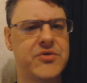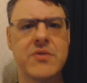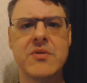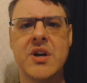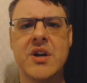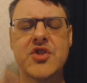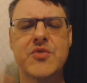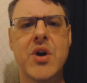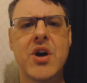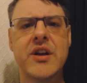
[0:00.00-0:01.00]
So
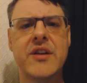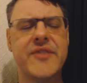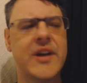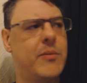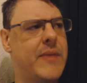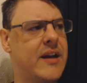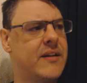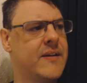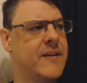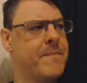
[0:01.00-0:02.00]
smile at your fellow man
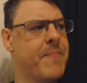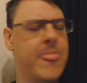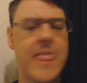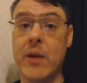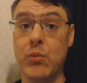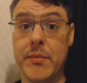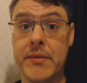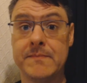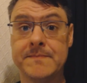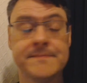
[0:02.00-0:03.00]
and woman
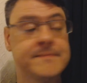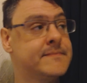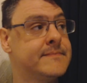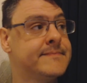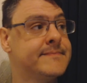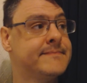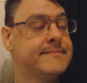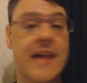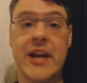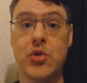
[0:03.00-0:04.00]

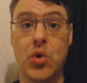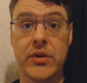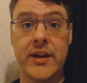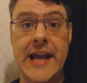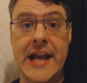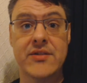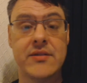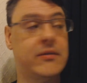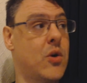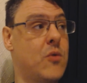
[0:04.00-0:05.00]
and dog and cat
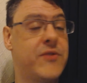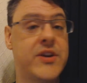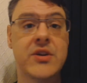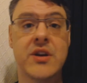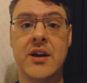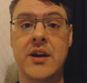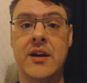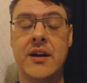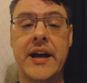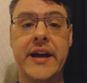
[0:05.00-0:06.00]
and goldfish,
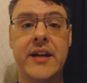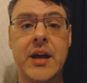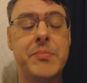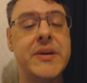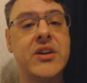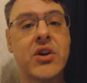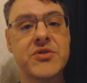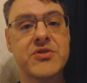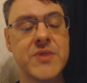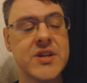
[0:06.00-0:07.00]
and be
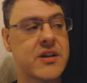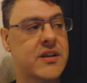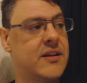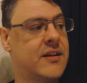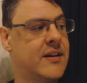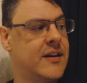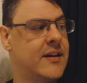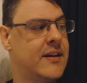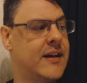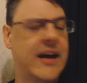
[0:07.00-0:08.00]
nice to each other
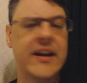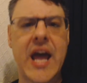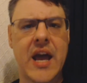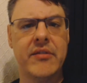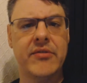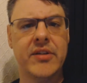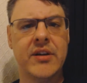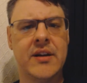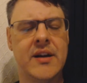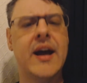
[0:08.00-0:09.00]
and have
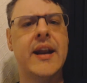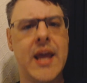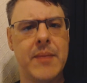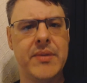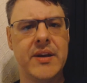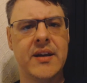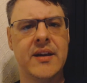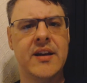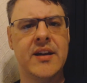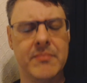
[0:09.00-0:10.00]
an epic
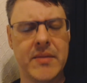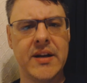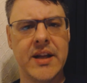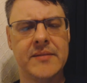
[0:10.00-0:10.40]
Monday.